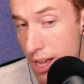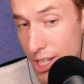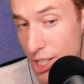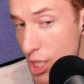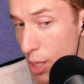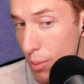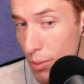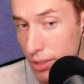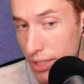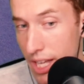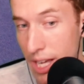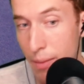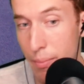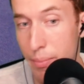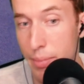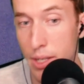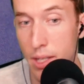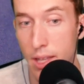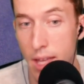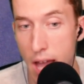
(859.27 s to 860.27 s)
someone like
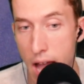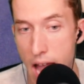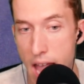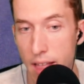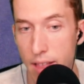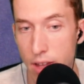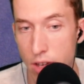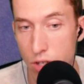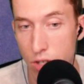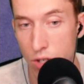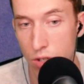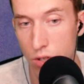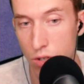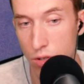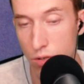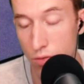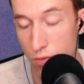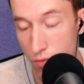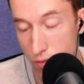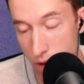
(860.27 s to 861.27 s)
Billie
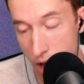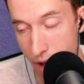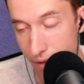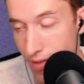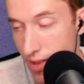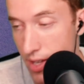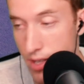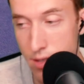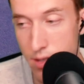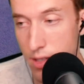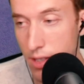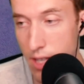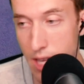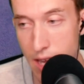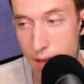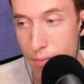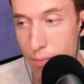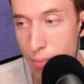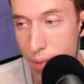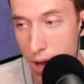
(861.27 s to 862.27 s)
Eilish,
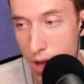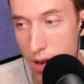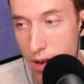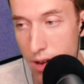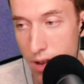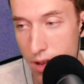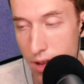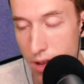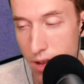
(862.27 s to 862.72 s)
obviously, but